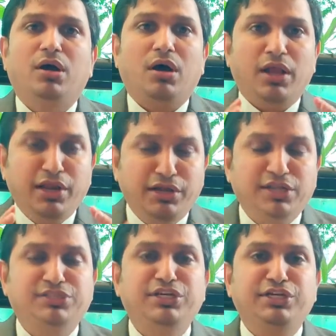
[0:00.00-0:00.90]

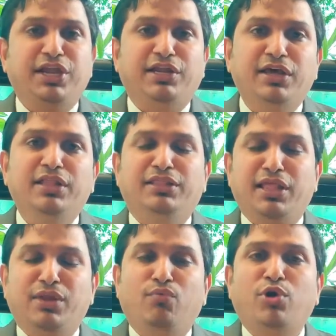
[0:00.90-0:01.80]
interesting data
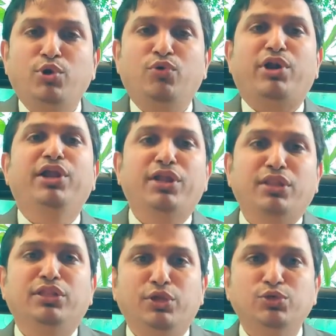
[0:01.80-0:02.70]
than what you read on
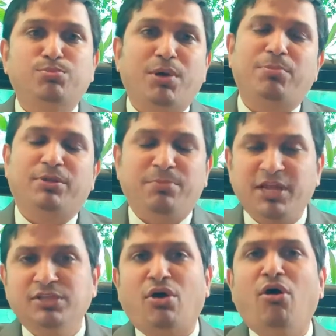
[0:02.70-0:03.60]
the newspaper,
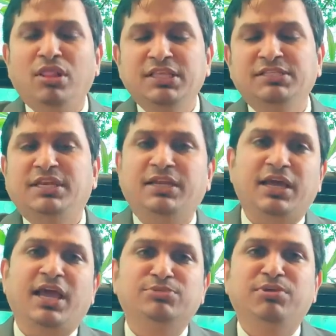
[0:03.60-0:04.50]
because all this data
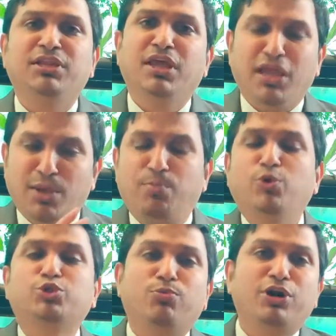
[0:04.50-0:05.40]
has been a
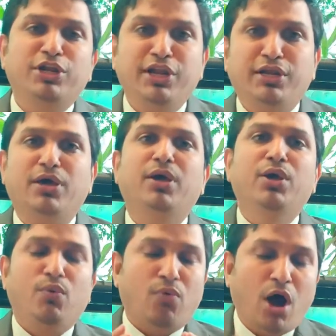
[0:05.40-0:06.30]
postmodern data.
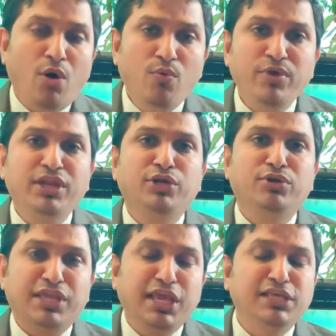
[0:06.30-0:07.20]
How we need to
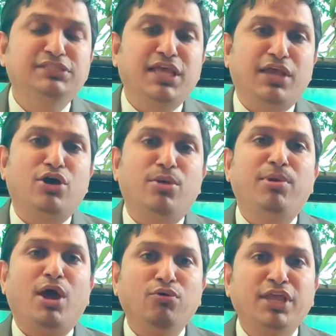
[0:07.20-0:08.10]
gauge the economy,
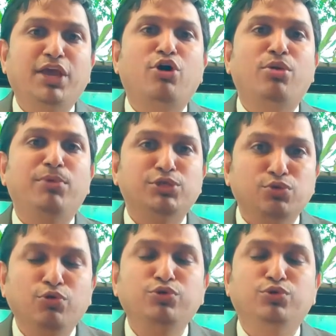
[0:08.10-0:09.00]
how the economy is
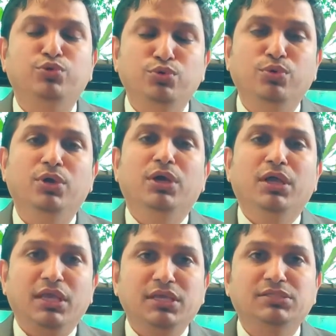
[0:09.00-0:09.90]
going to do,
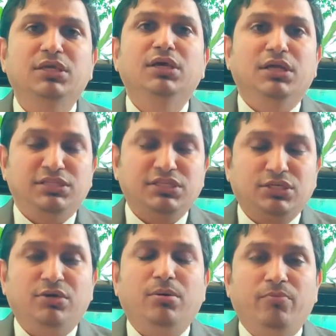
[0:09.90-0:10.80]
is just
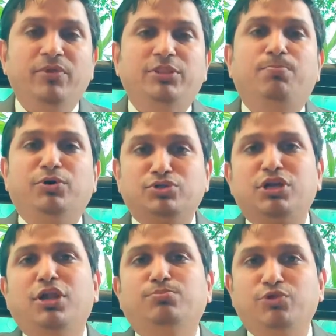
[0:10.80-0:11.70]
with personal
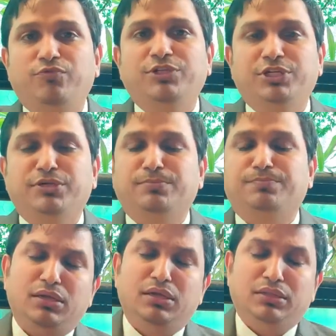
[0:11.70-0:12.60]
observation.
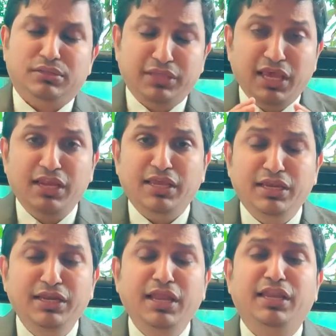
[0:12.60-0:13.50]
Nearly in
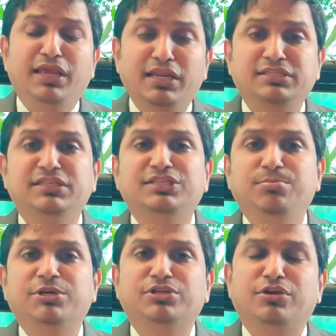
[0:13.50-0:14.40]
India, nearly
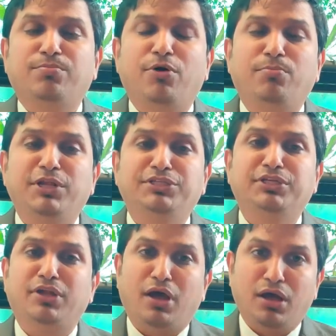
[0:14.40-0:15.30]
60% of population
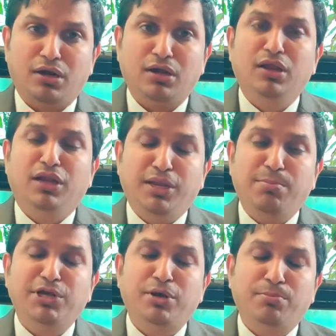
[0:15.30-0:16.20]
are
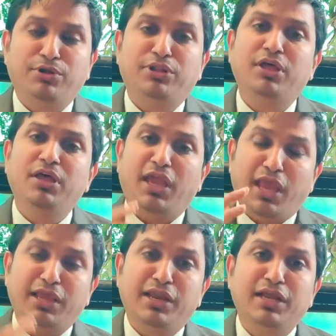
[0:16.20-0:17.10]
depend upon the
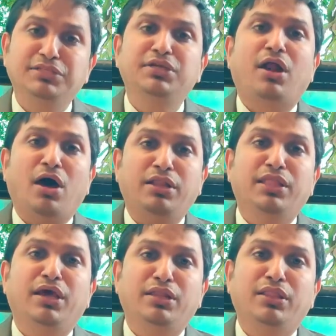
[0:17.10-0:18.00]
agriculture, or they
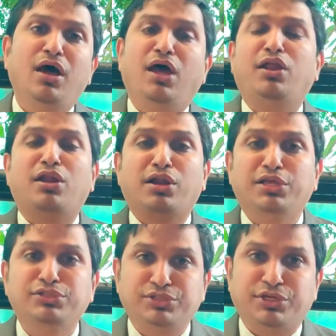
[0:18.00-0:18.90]
are in the
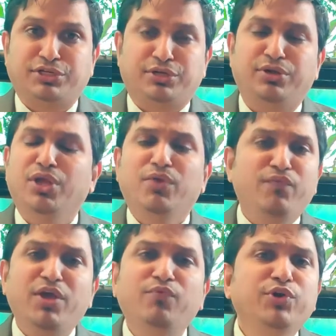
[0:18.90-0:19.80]
unorganized sector,
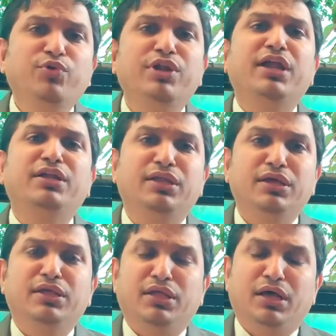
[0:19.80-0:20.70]
where we don't get
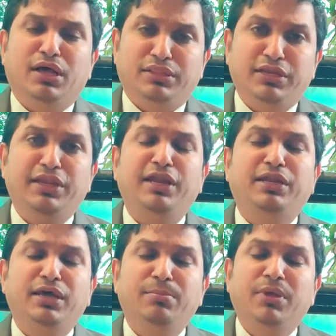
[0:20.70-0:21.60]
the
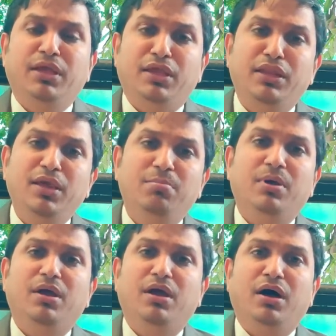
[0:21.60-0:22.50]
data in
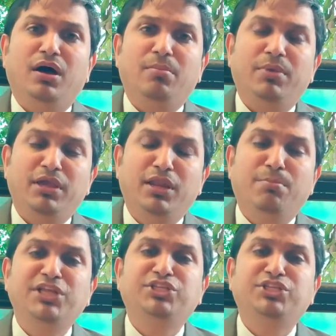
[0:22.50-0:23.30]
a much